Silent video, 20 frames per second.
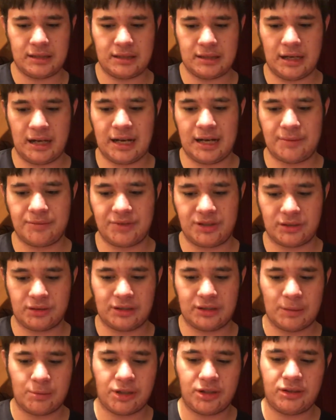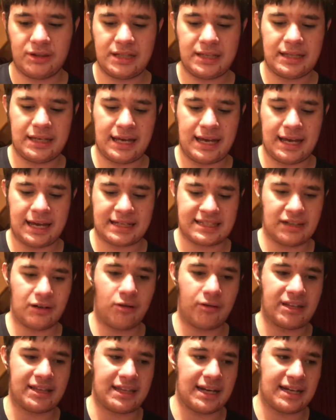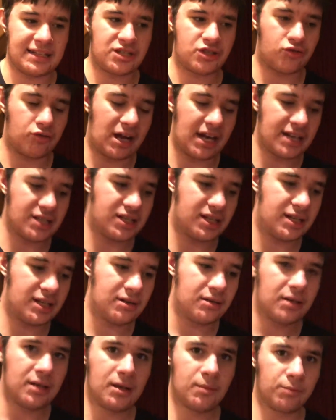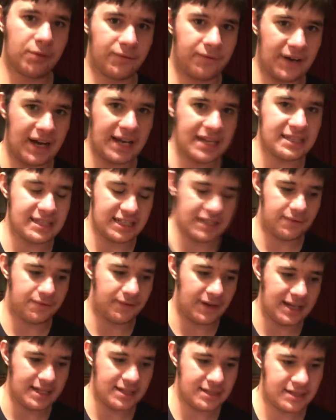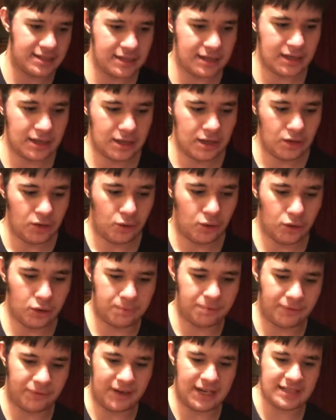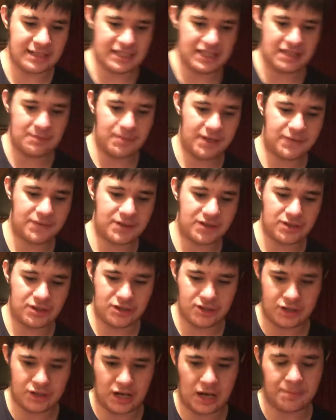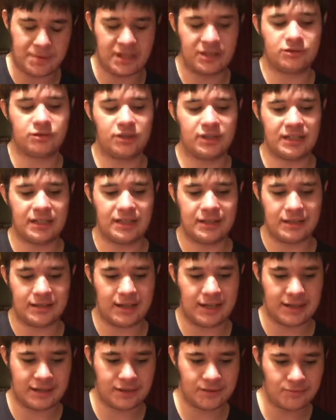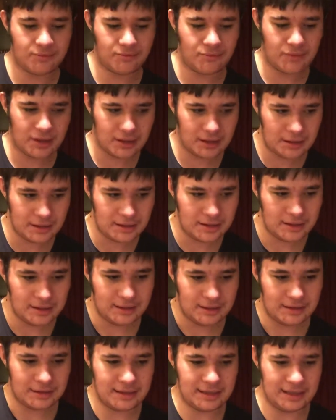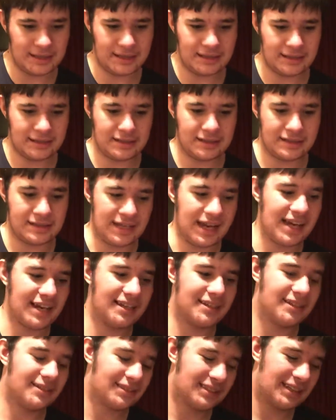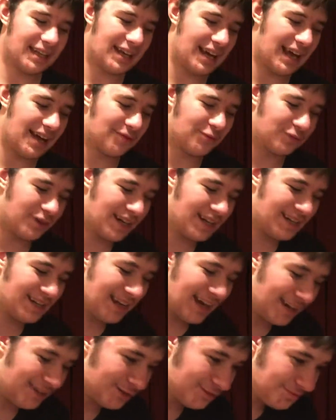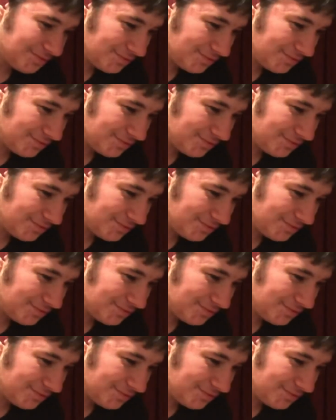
um, deliberately accelerate that strategy, provide defense, or provide debuffs should not be included in the deck. Oh, interesting. The, the deck that I have right now,